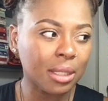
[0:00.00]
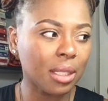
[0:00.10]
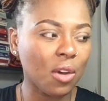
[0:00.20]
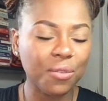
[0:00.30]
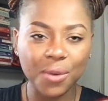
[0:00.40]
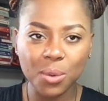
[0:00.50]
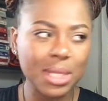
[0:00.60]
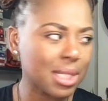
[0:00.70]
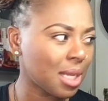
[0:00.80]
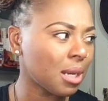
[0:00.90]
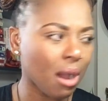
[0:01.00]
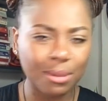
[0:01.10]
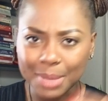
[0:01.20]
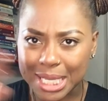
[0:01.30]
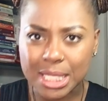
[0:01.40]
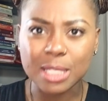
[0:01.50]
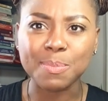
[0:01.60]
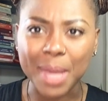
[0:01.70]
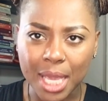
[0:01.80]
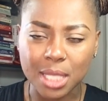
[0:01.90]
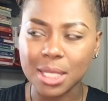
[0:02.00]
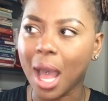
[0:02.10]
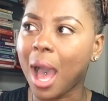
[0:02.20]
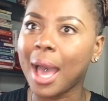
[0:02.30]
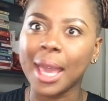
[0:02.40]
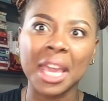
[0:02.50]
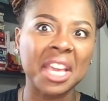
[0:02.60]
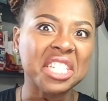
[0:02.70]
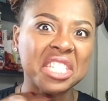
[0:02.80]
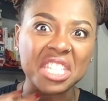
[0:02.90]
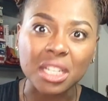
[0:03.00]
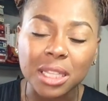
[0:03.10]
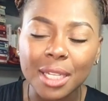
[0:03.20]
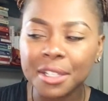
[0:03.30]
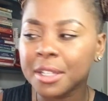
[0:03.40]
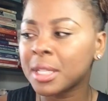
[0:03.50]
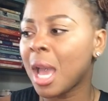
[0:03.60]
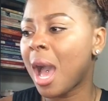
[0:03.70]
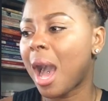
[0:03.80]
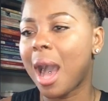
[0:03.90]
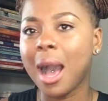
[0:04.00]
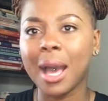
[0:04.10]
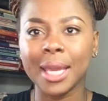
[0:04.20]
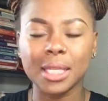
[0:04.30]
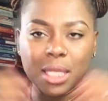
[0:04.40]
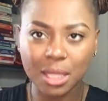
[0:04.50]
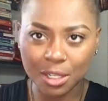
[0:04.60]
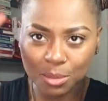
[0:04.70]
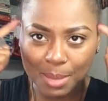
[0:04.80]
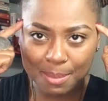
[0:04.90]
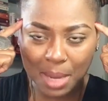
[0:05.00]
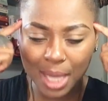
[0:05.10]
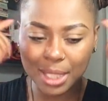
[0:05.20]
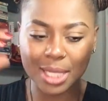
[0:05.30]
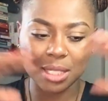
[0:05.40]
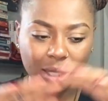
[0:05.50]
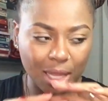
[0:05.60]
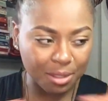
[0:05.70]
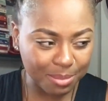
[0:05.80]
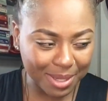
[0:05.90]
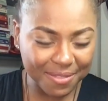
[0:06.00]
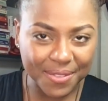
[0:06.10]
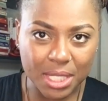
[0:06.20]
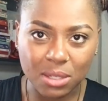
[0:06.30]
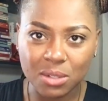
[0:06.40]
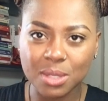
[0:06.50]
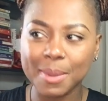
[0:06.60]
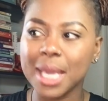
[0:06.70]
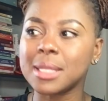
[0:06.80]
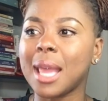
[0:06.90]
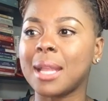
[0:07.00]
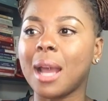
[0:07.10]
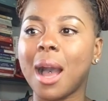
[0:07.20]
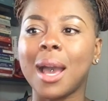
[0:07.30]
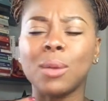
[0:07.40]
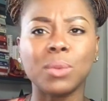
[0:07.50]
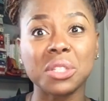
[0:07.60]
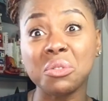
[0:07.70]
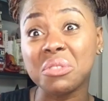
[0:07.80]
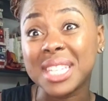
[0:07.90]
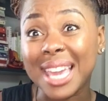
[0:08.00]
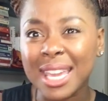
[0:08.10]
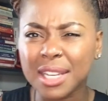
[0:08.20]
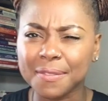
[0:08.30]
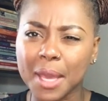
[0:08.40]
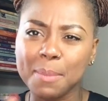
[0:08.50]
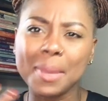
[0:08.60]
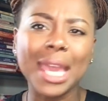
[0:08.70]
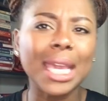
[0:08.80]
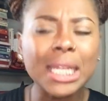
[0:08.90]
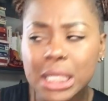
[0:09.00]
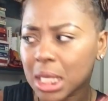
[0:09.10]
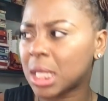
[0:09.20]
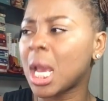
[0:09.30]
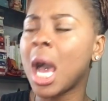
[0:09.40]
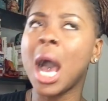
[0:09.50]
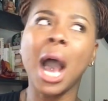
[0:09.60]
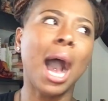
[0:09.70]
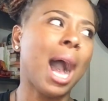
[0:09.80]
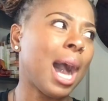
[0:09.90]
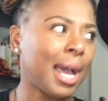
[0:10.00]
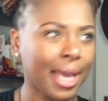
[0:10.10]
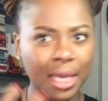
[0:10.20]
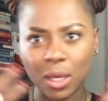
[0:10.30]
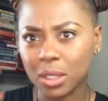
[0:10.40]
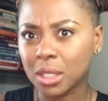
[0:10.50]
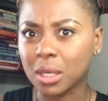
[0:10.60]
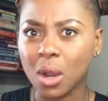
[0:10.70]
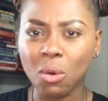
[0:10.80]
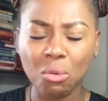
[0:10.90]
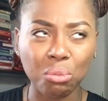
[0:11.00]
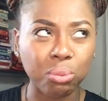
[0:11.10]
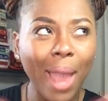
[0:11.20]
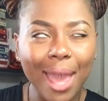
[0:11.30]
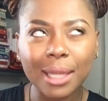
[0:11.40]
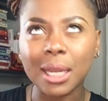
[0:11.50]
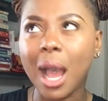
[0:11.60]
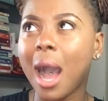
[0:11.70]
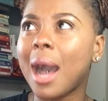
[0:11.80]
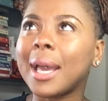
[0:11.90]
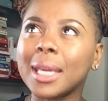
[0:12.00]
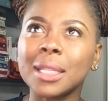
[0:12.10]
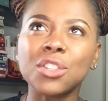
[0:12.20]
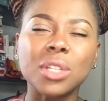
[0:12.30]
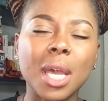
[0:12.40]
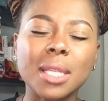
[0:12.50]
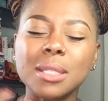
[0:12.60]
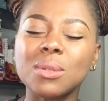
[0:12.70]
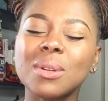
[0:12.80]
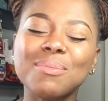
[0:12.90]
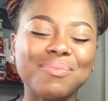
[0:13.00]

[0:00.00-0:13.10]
you know, focused in on my space. I decluttered, I decluttered my mind, I decluttered my physical space, and I was creative. I painted, I, you know, read, I just